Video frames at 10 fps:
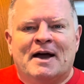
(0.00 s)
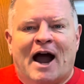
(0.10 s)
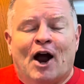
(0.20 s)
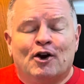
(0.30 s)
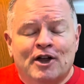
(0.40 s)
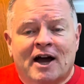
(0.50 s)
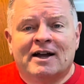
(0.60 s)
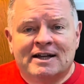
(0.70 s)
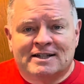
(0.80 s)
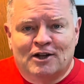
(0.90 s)
our
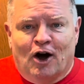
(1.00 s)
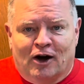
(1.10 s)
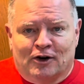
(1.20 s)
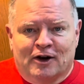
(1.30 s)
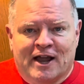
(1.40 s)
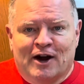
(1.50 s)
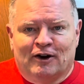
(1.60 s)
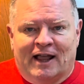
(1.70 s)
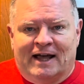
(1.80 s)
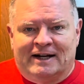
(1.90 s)
youngest daughter,
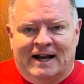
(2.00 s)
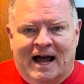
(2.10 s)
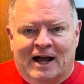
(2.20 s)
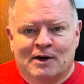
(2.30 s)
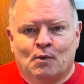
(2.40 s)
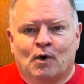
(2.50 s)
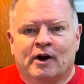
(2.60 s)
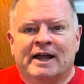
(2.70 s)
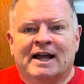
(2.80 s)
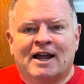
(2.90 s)
Caroline, and I
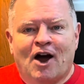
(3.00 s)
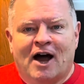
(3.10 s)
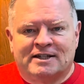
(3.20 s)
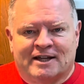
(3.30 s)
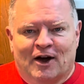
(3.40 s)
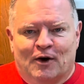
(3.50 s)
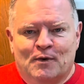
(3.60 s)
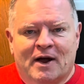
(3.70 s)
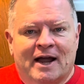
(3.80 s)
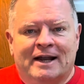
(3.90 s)
were in
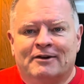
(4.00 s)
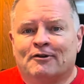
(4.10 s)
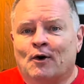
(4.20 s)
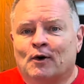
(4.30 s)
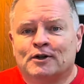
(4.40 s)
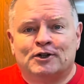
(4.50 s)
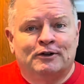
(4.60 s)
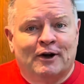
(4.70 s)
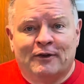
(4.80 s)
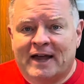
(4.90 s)
Costco, and of course, you
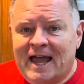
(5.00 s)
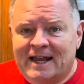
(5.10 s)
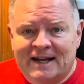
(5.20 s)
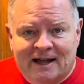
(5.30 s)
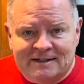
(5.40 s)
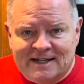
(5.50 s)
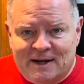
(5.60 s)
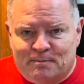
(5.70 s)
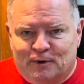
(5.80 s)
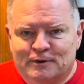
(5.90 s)
know they hand out
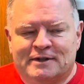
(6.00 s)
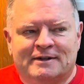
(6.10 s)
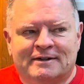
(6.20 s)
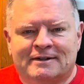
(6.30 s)
samples.